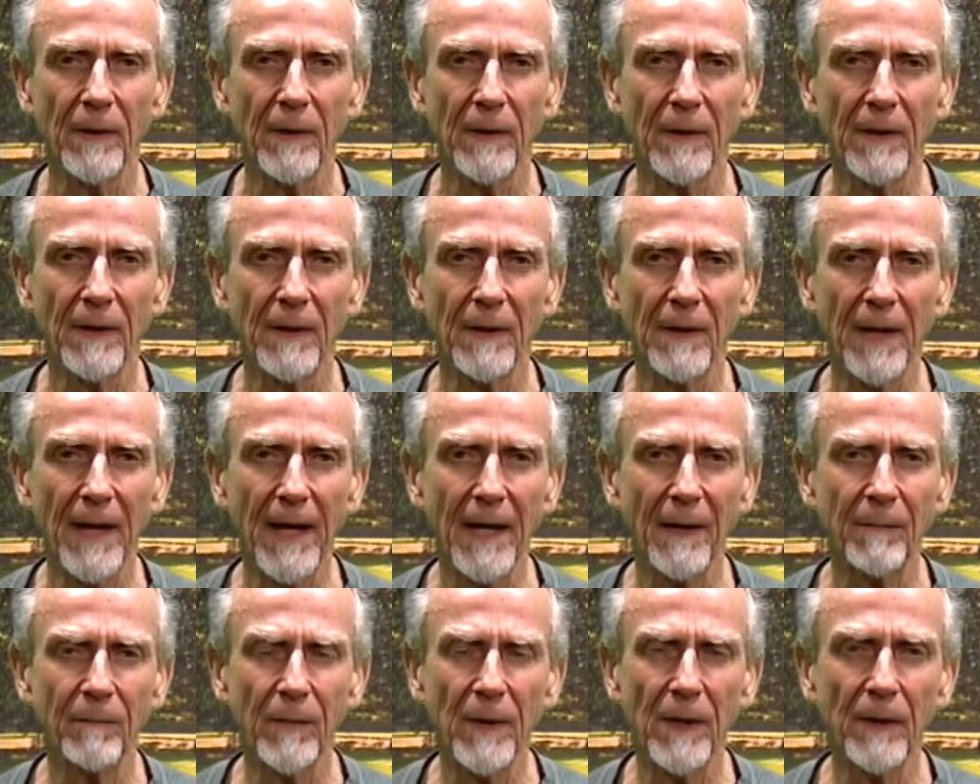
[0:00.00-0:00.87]

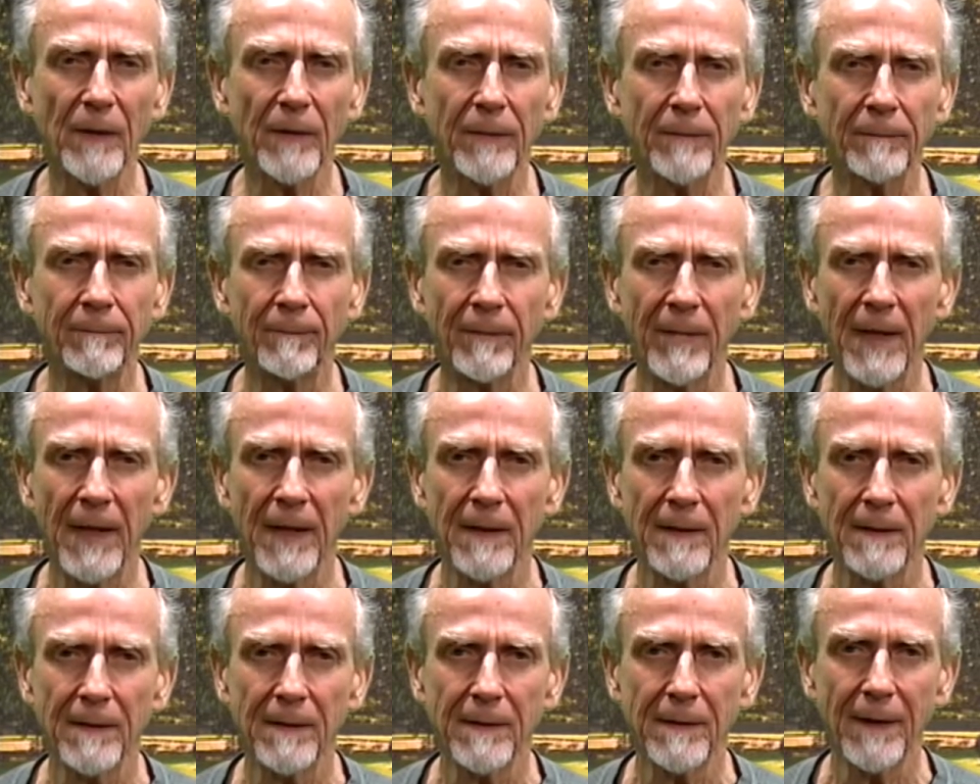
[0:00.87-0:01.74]
lad Miller,
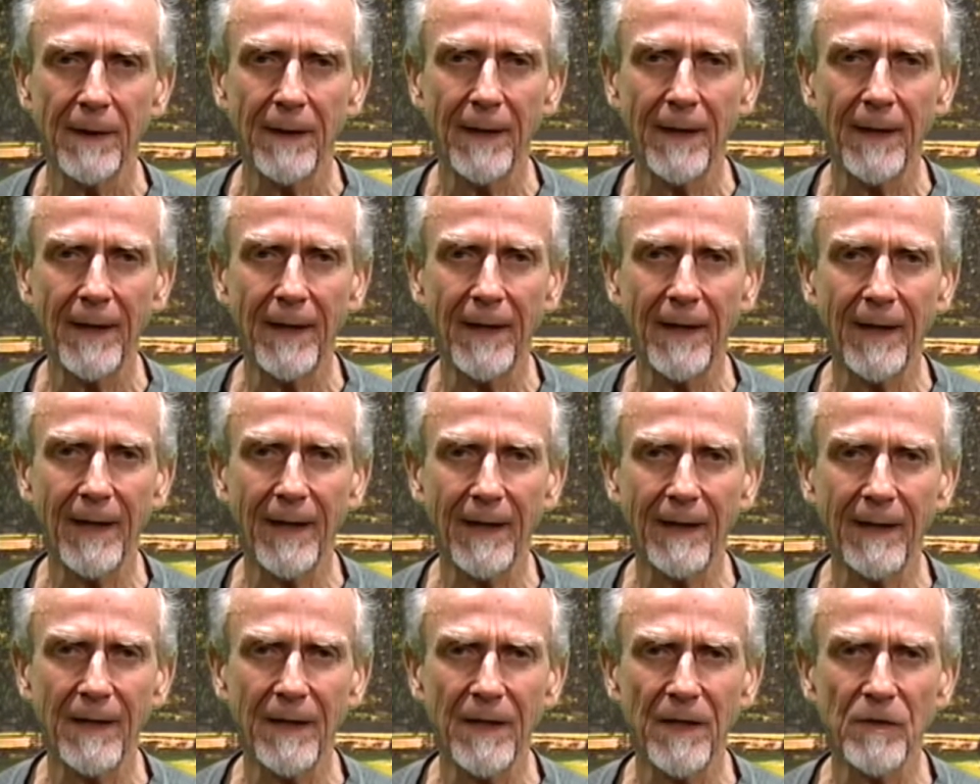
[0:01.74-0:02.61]

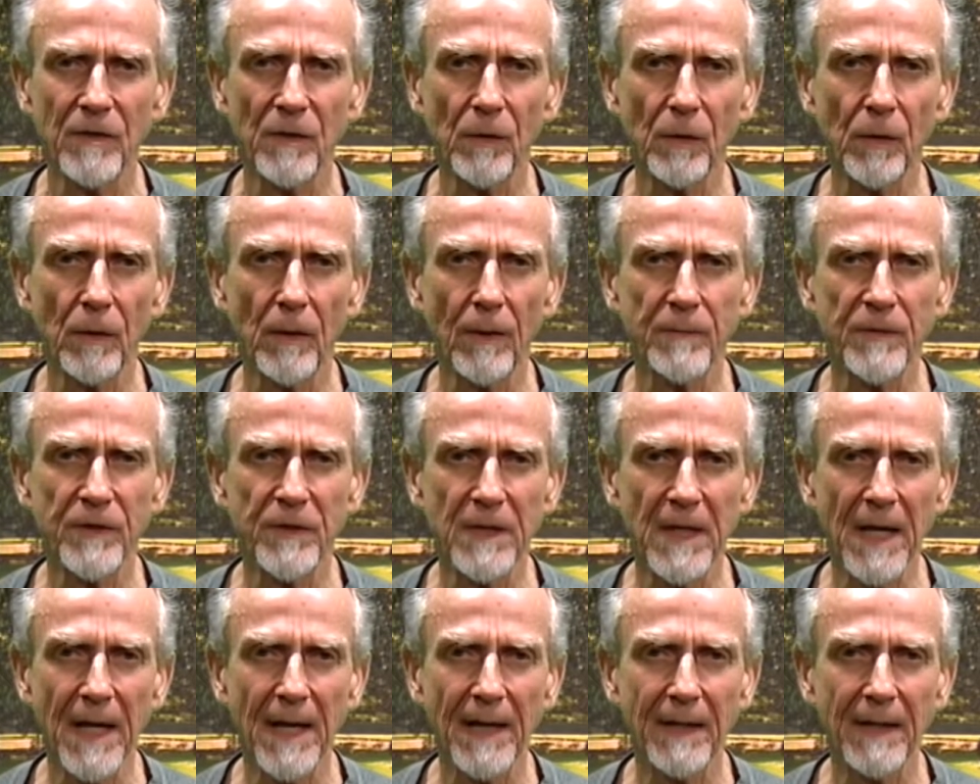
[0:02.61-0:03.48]
and he's a little
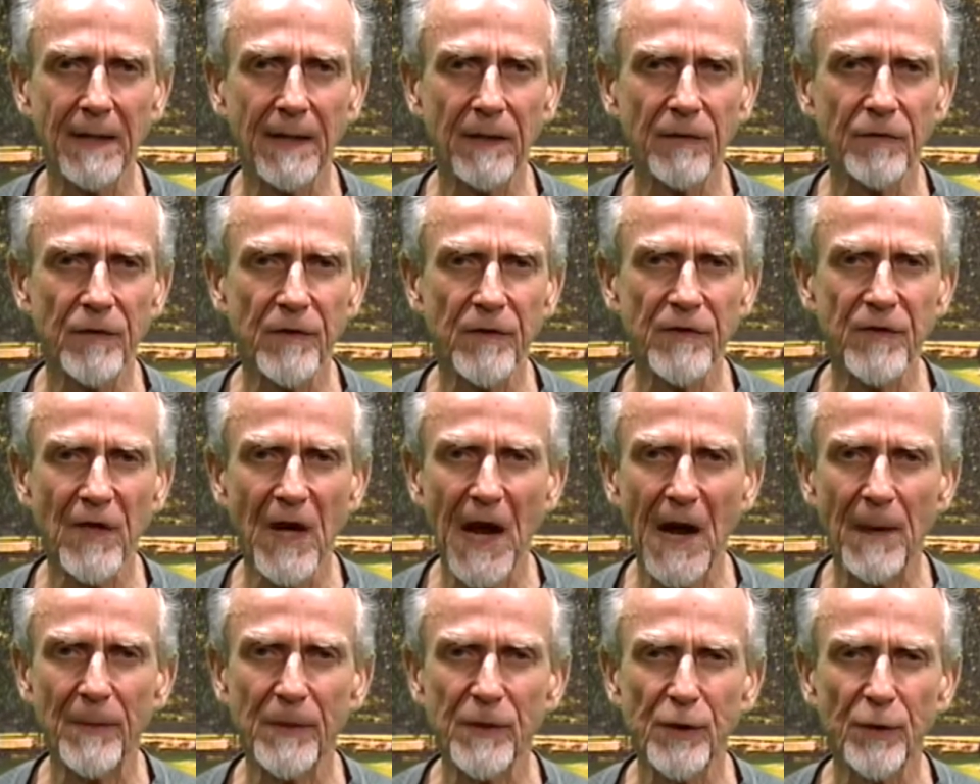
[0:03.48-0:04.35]
upset, and it just
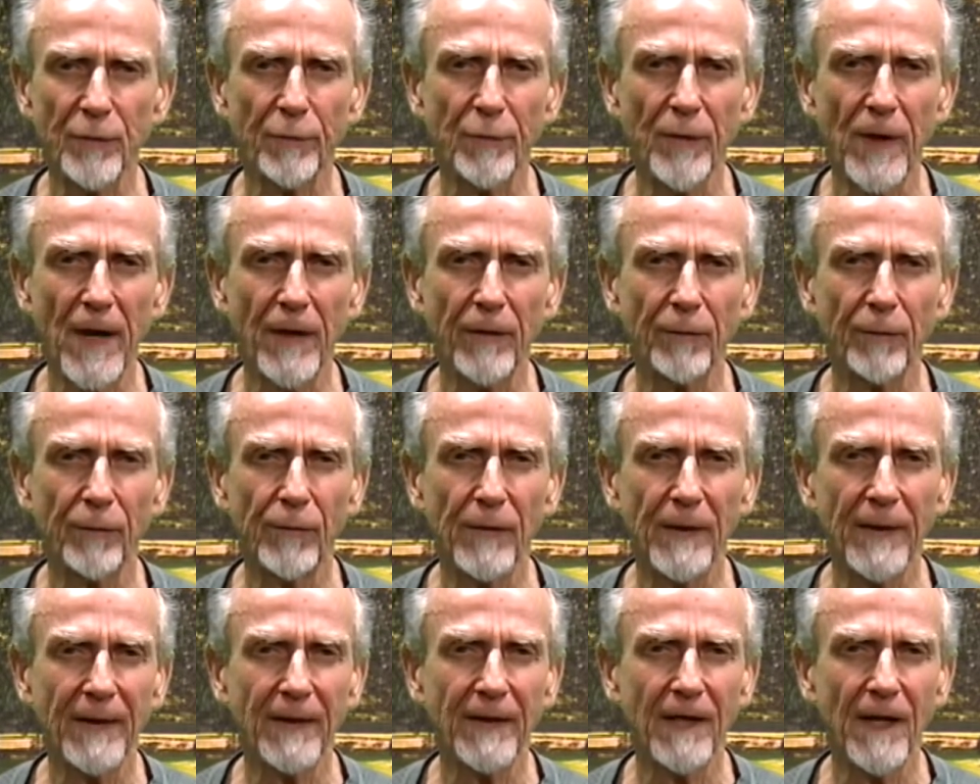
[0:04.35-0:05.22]
happens that Father
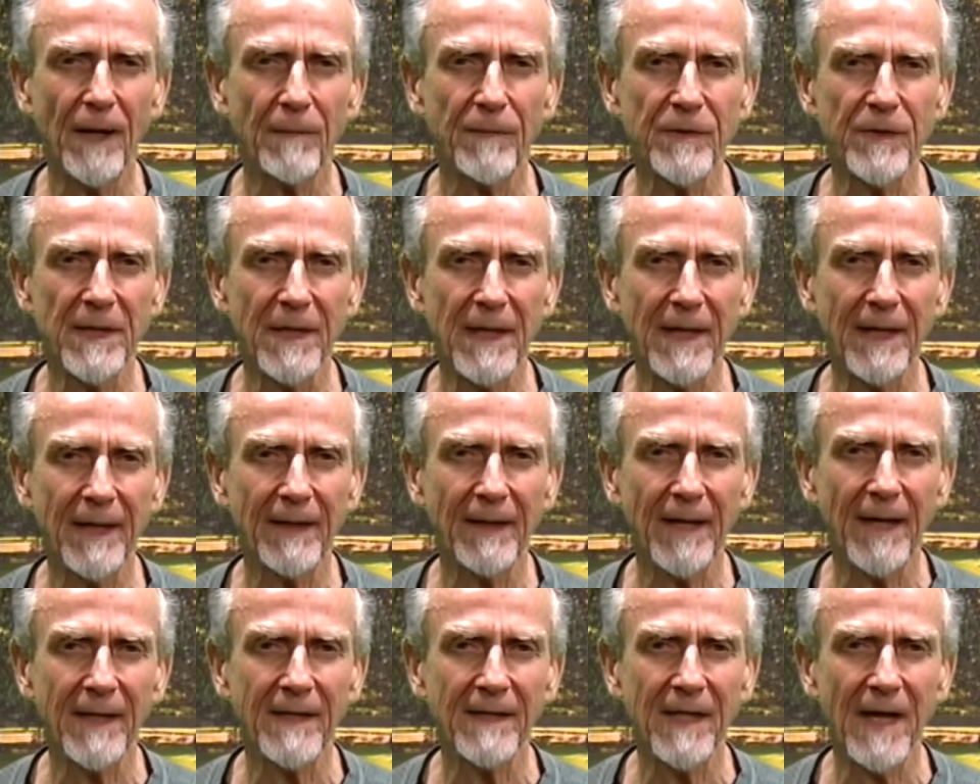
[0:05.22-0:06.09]
Flynn comes in at
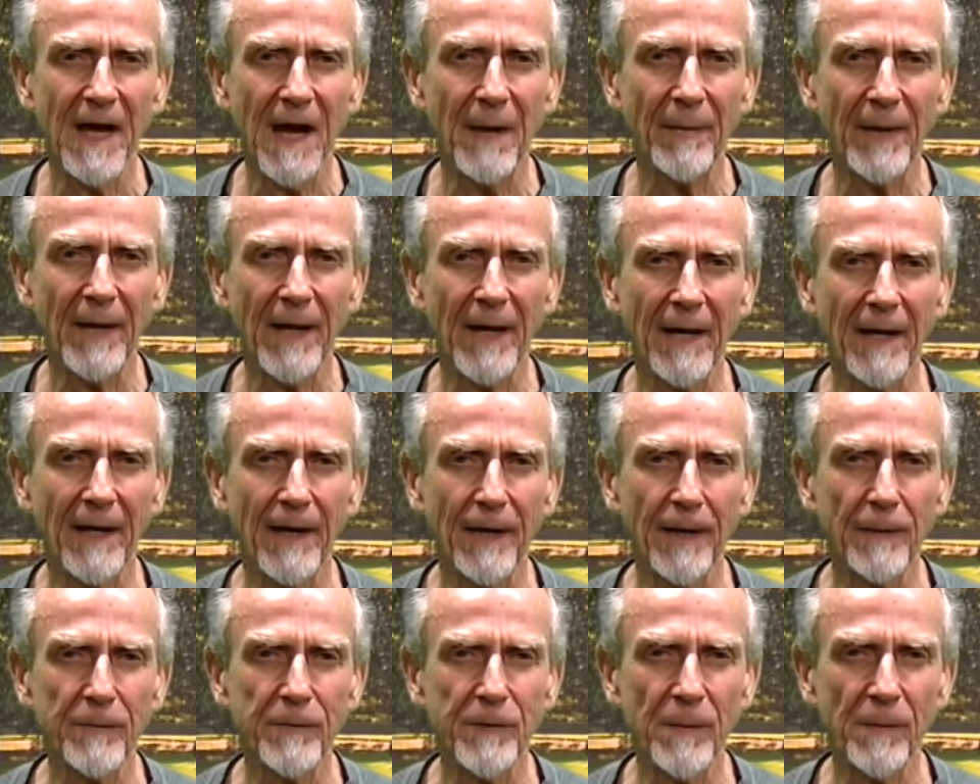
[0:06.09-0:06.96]
that time and kind of
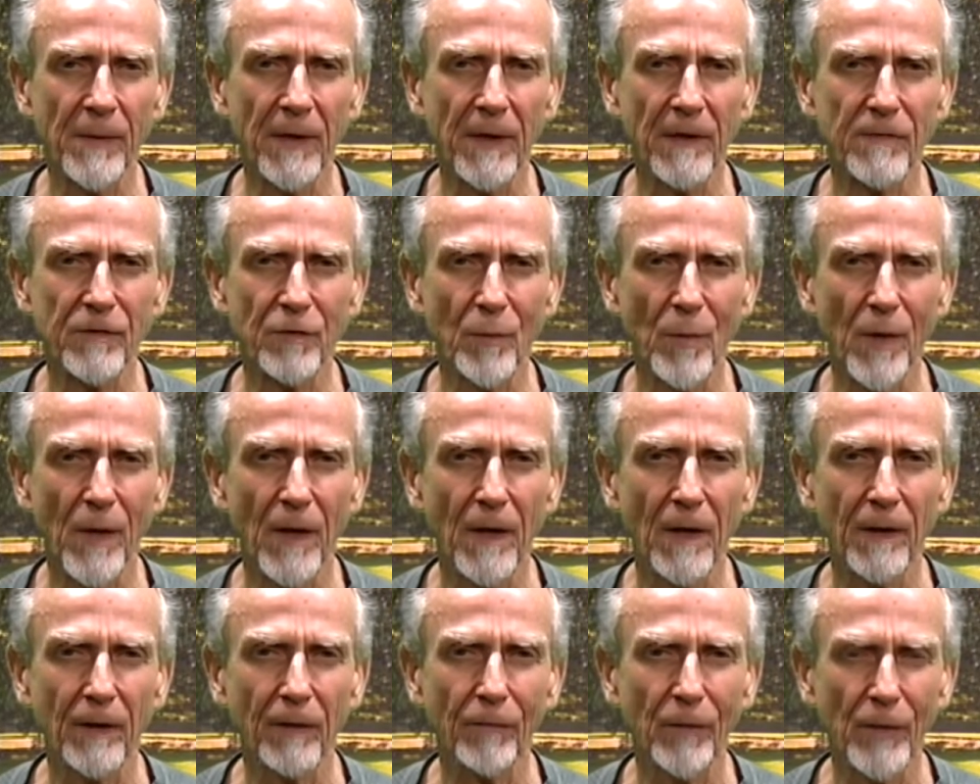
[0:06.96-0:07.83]
helps him and gives him a
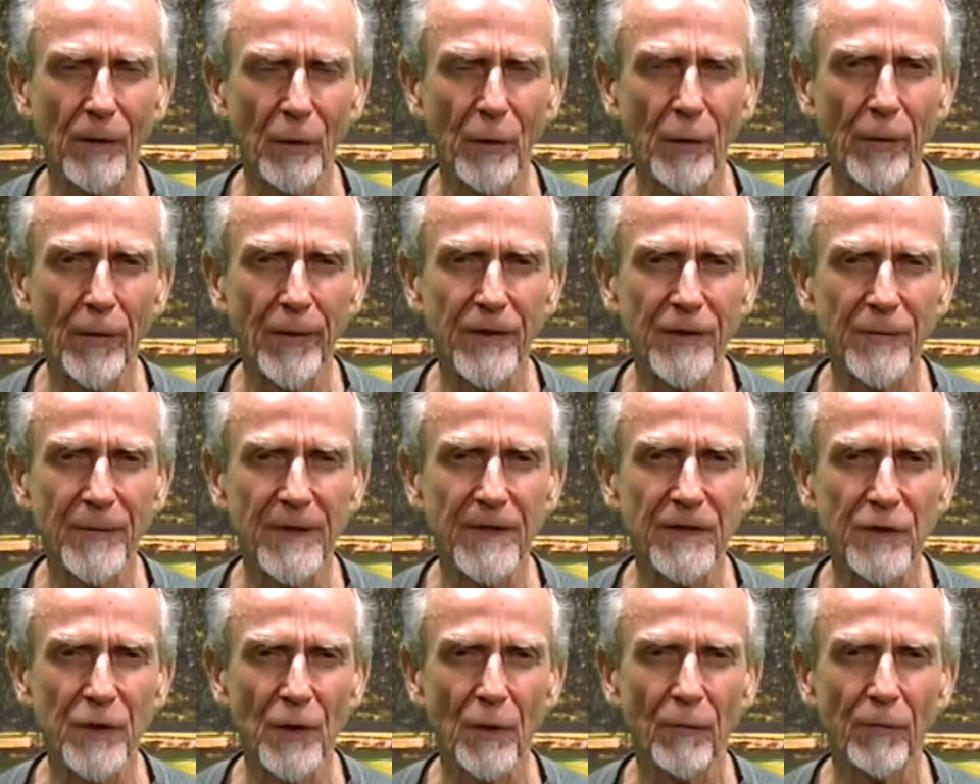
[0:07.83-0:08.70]
hug of encouragement
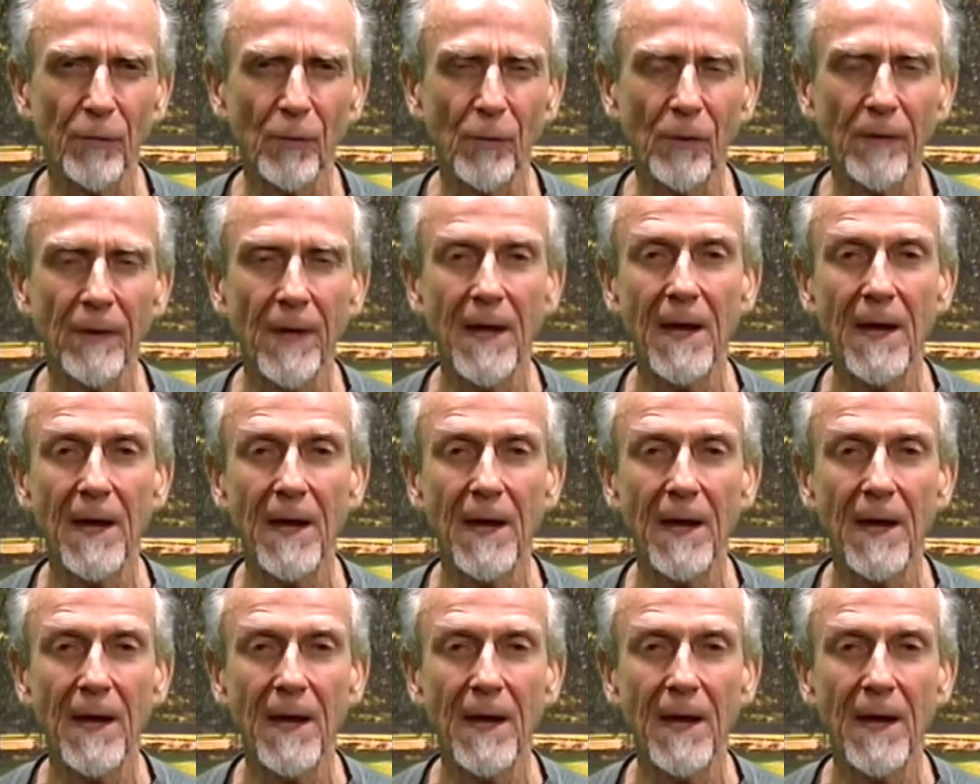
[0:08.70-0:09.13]
and so forth,